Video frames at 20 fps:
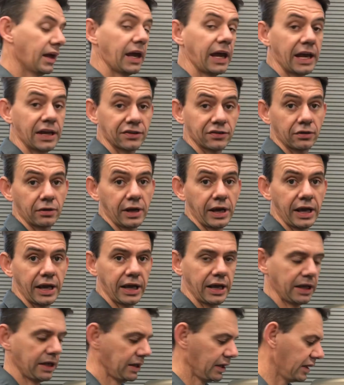Answer
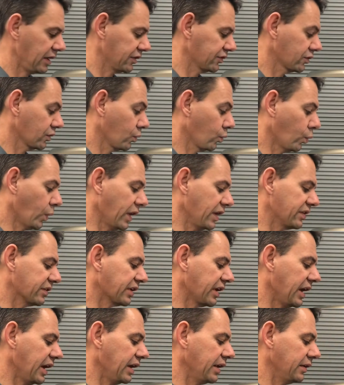A is
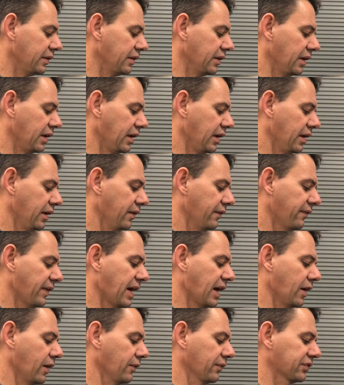wastegate
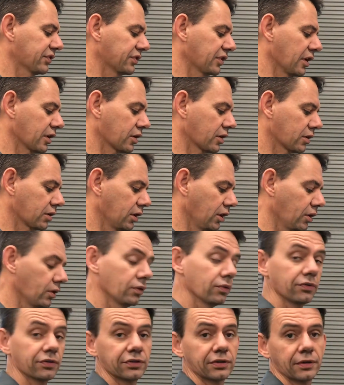valve stuck
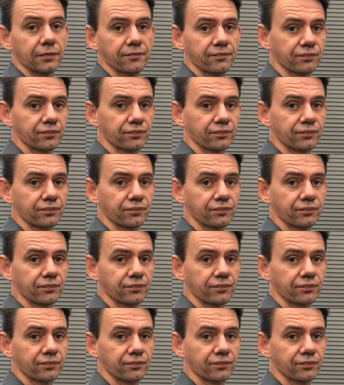closed.